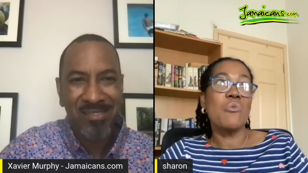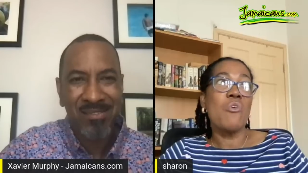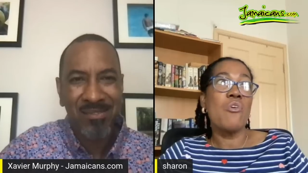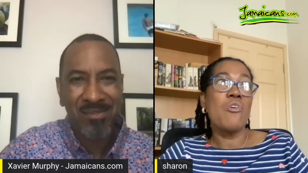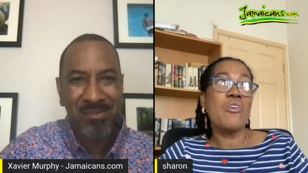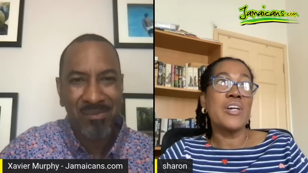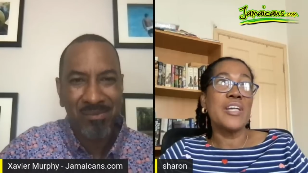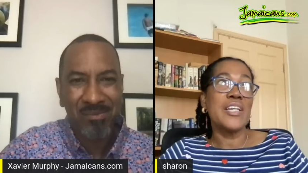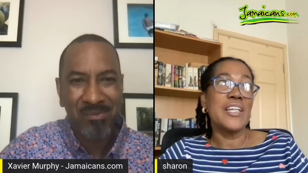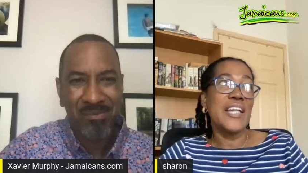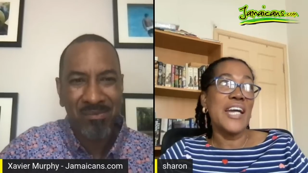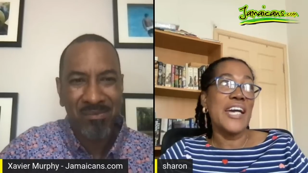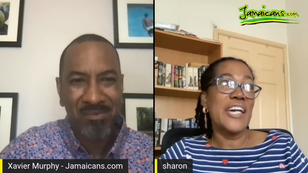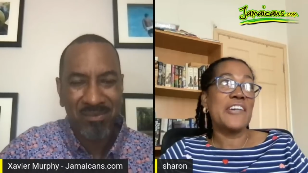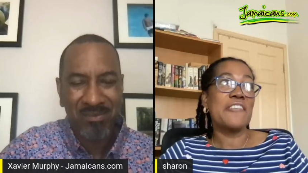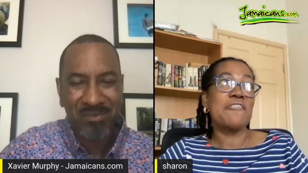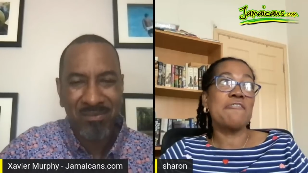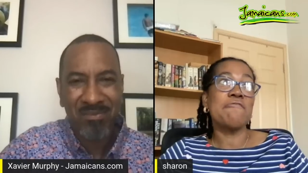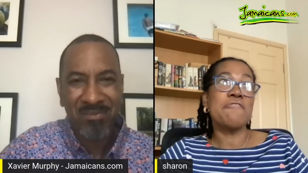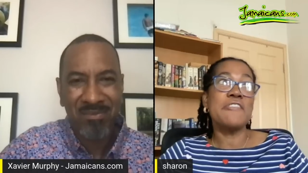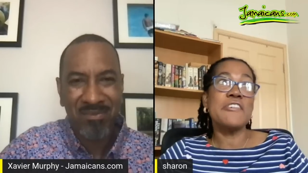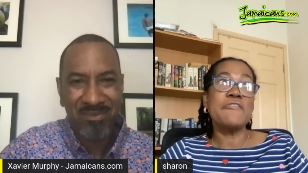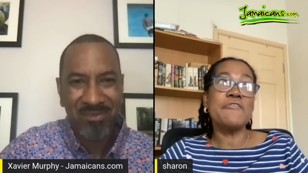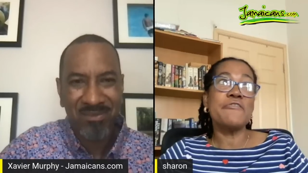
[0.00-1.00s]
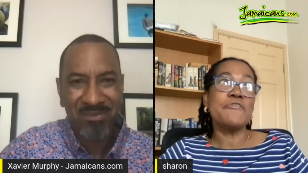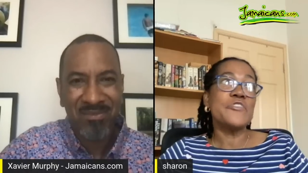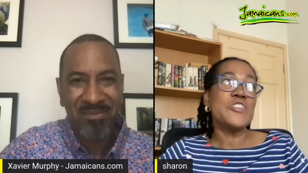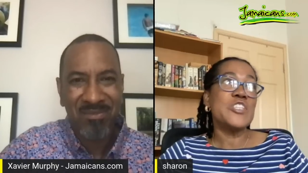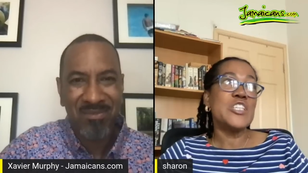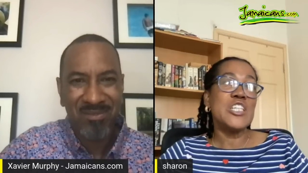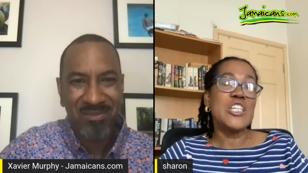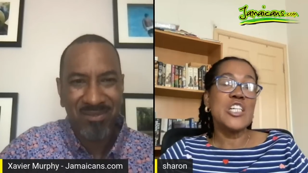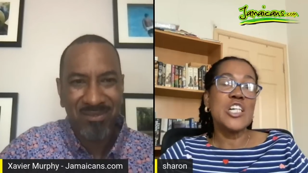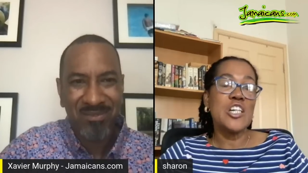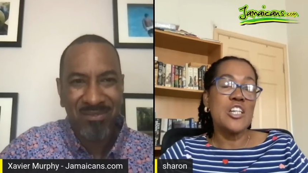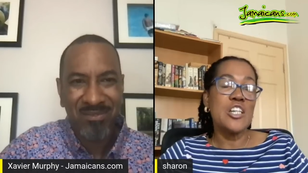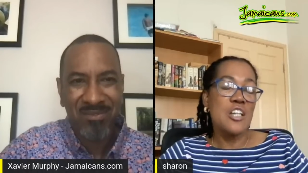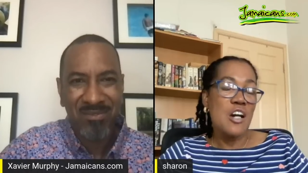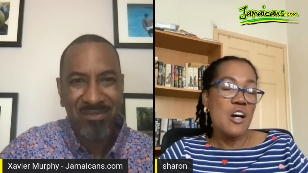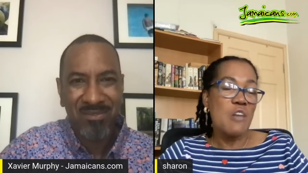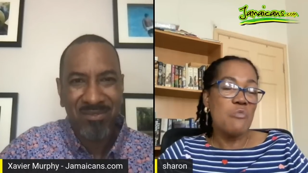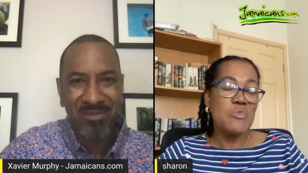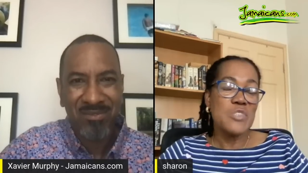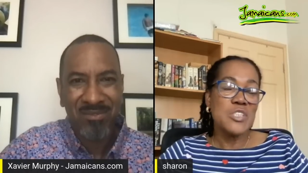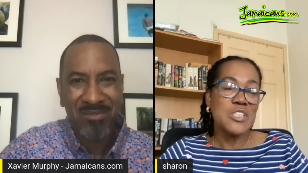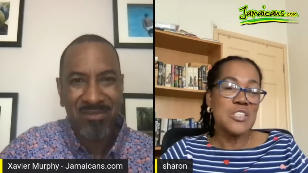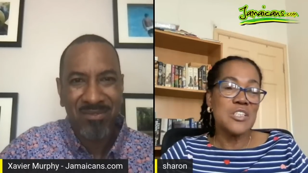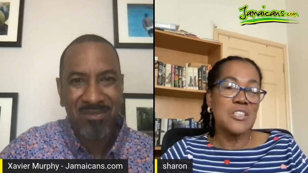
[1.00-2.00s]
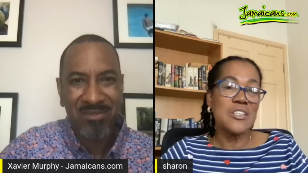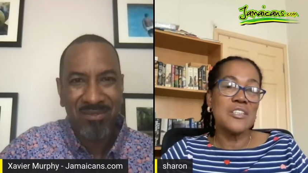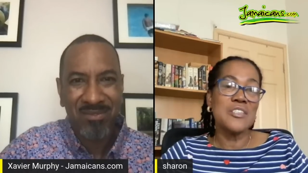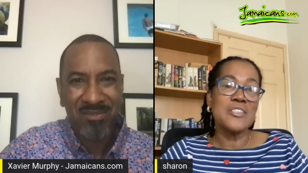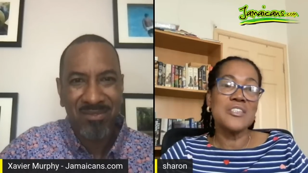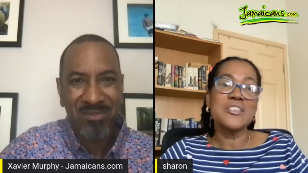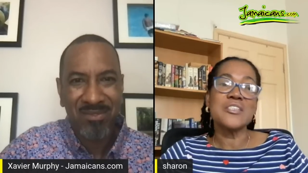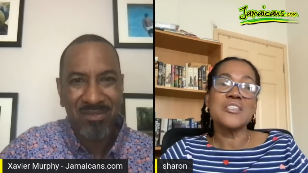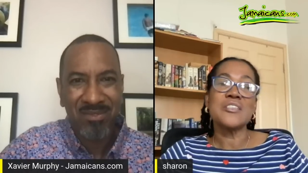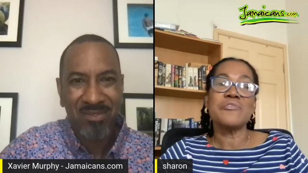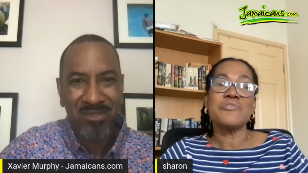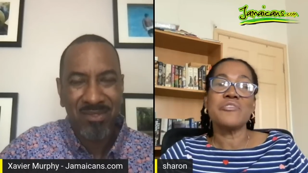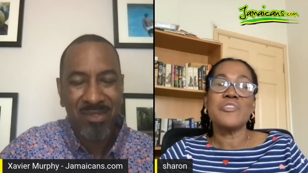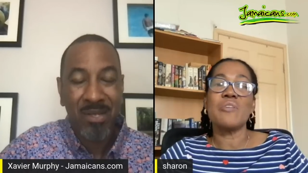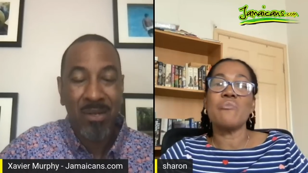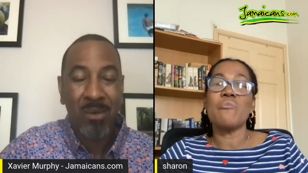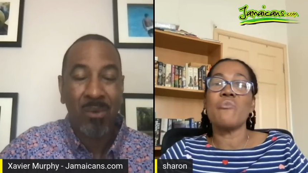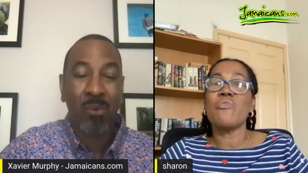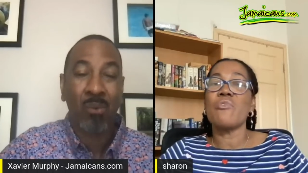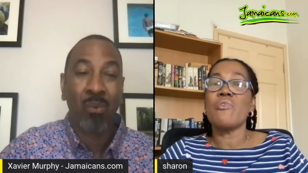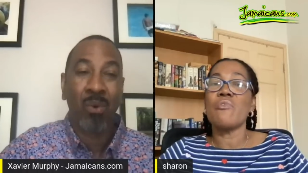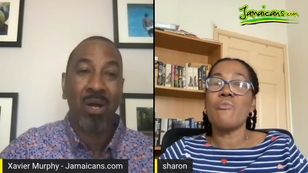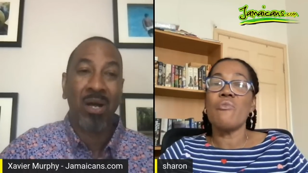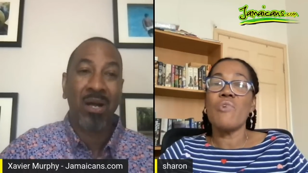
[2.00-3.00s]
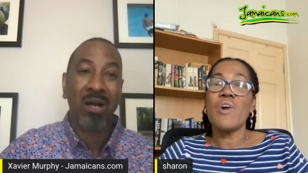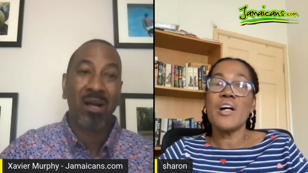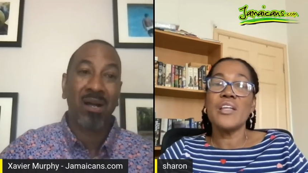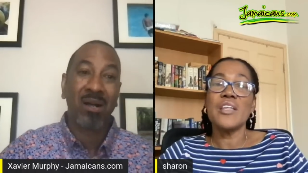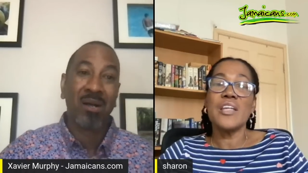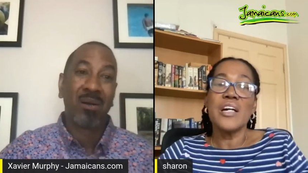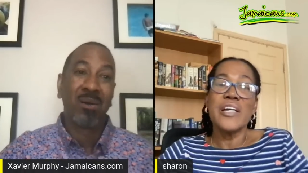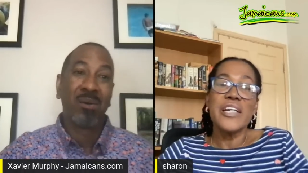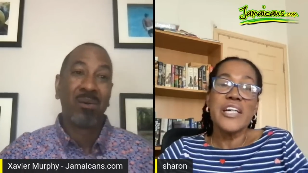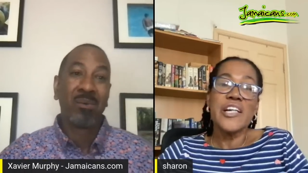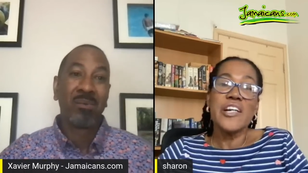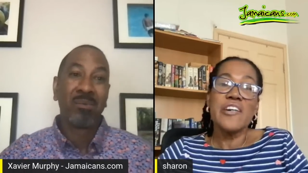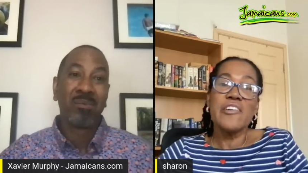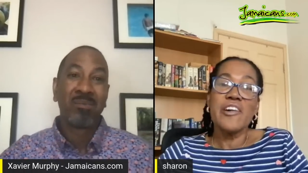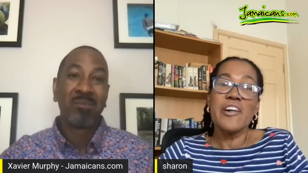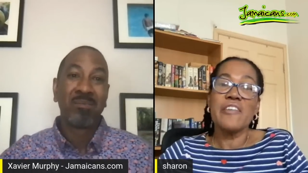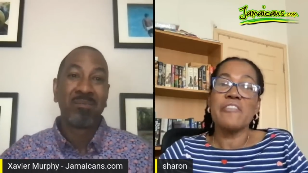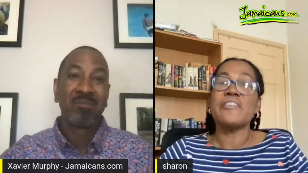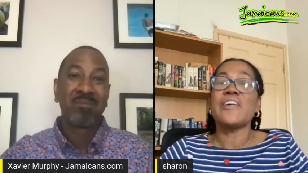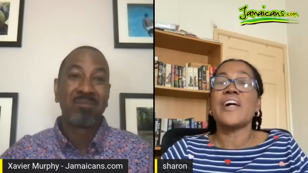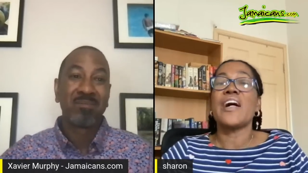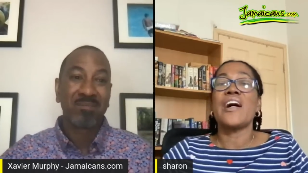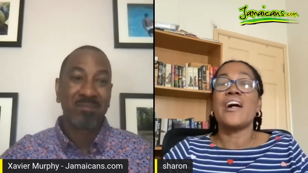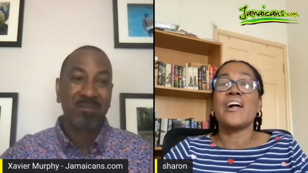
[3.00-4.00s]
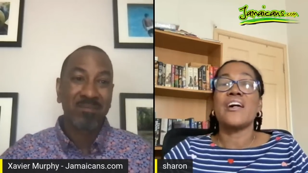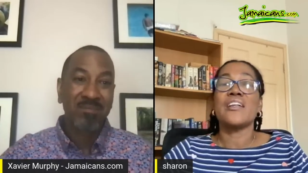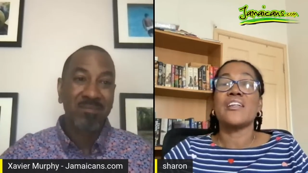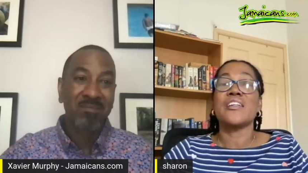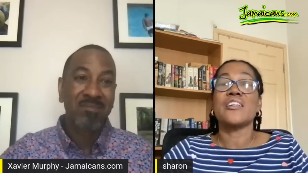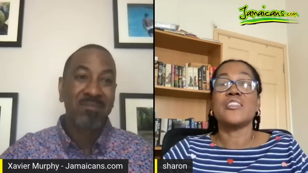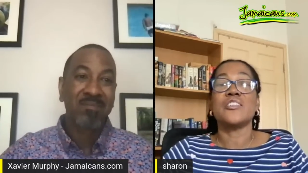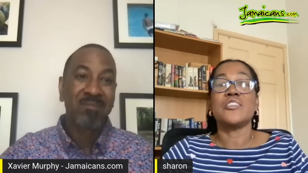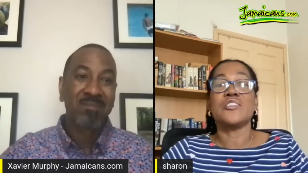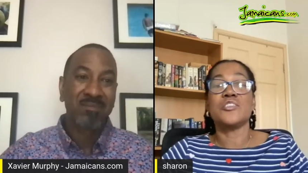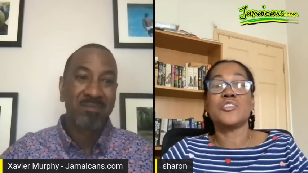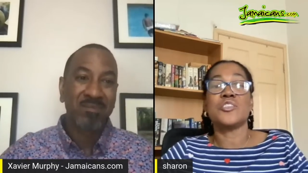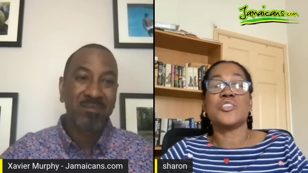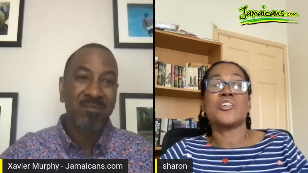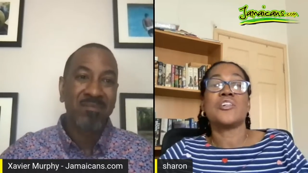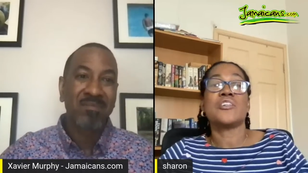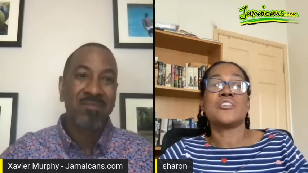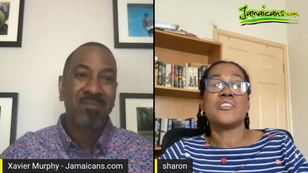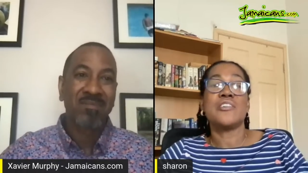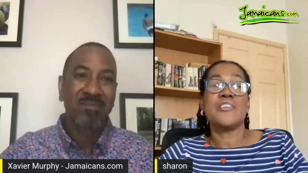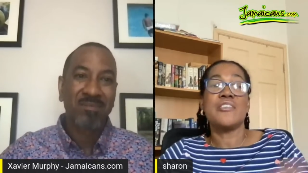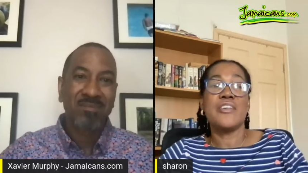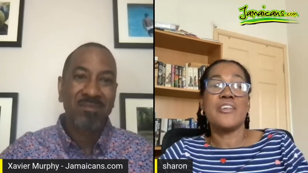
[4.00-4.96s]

Speaker 1: walking like 50 kilometers from one area of the island to